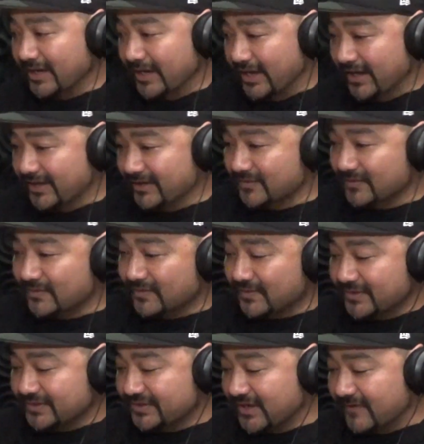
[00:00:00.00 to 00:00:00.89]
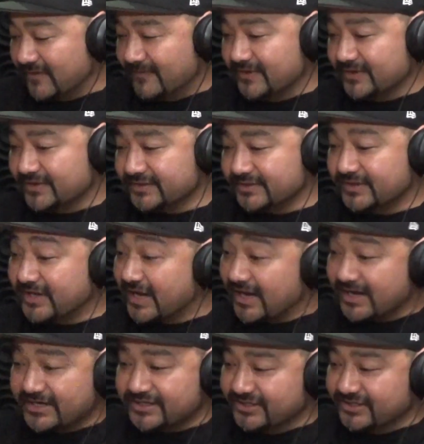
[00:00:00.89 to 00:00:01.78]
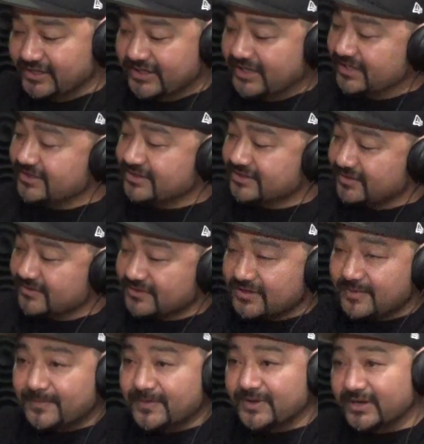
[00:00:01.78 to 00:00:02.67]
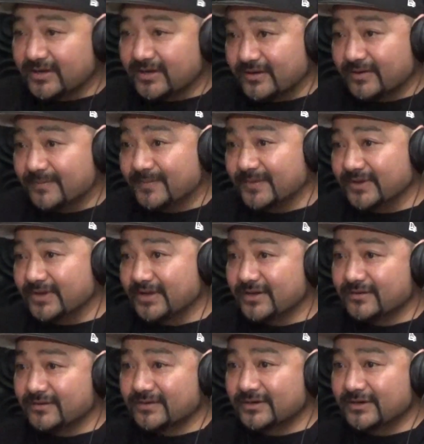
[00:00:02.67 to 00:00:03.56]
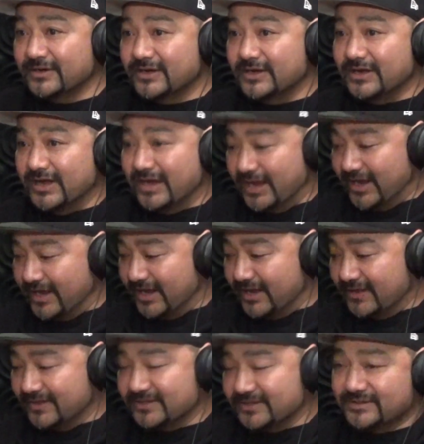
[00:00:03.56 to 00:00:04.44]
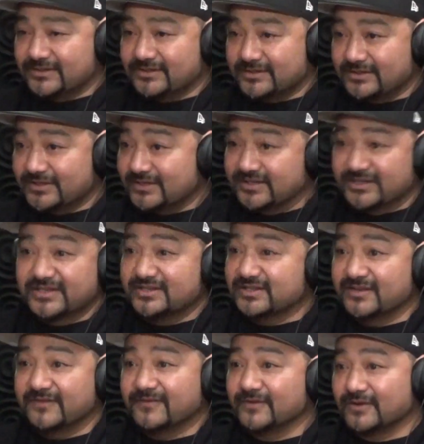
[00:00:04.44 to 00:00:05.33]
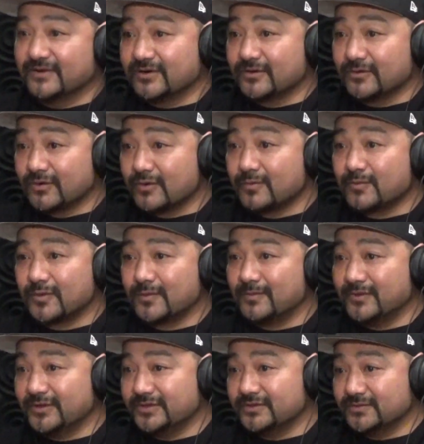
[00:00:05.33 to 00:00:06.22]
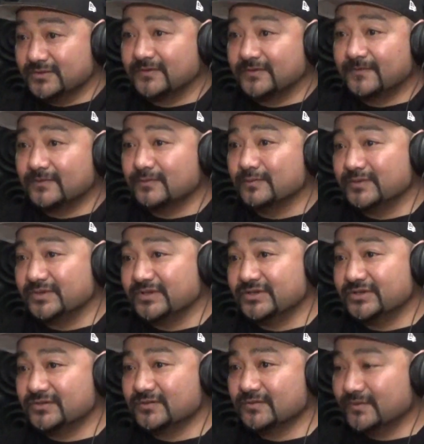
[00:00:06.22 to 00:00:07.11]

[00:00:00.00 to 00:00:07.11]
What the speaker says: And you'll always have this data sheet that just goes up and down, and the seed's never going to grow properly to its full potential.